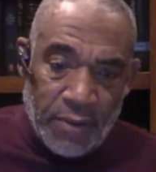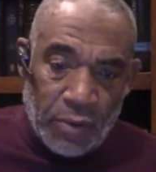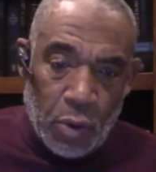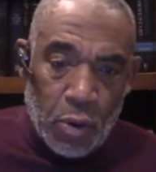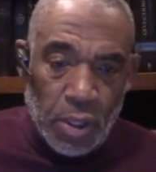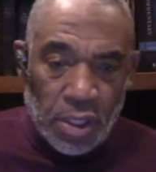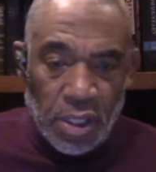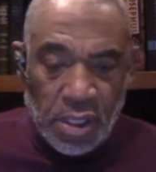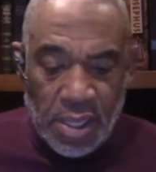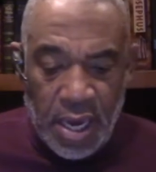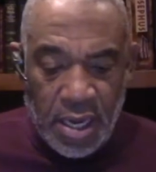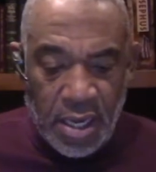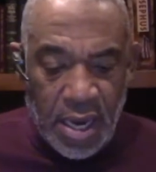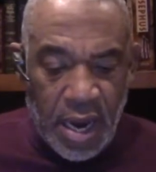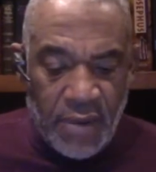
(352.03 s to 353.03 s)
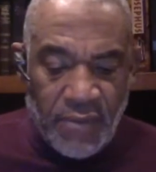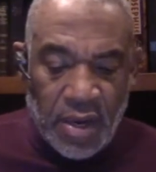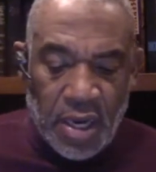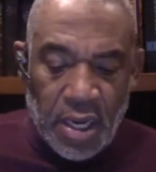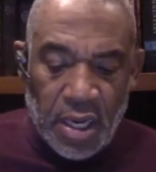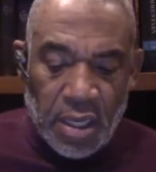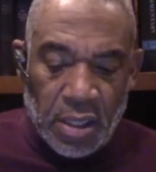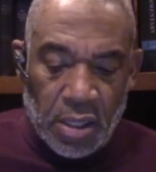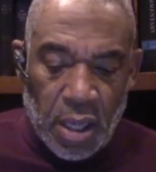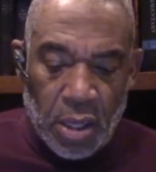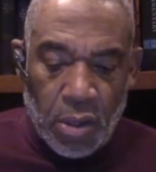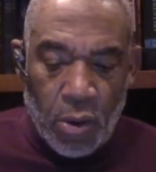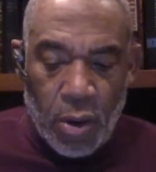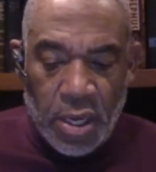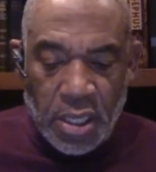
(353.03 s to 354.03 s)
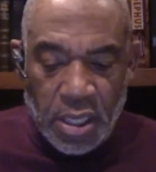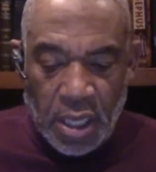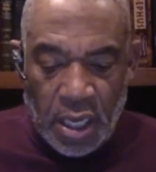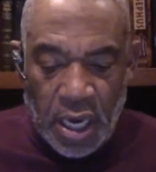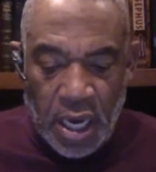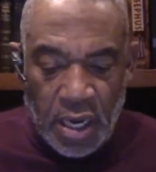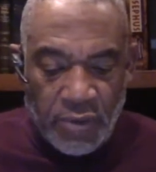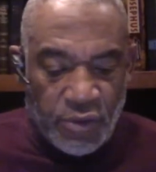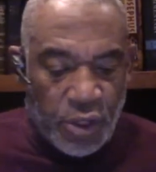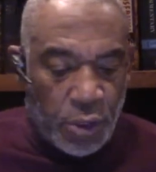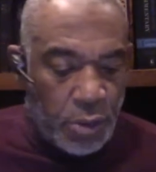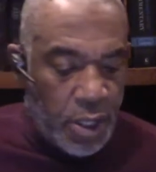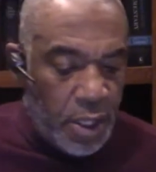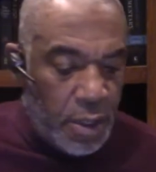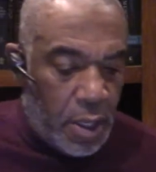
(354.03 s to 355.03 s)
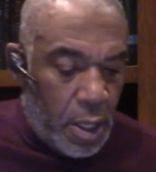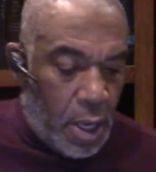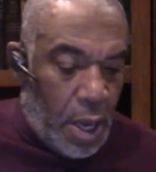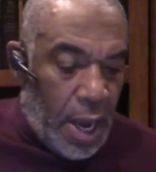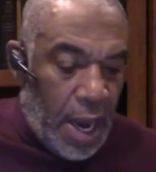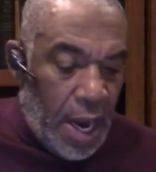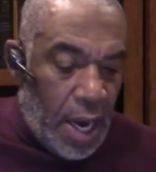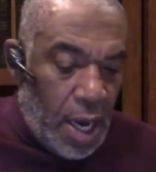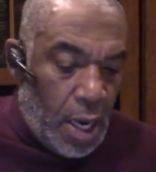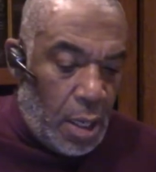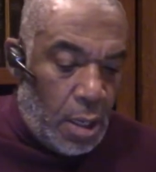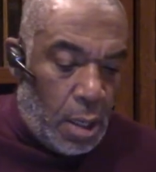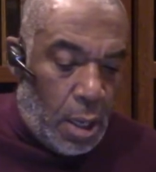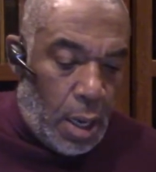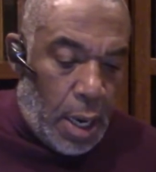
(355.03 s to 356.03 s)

of course, is that David is anointed the king of Judah, and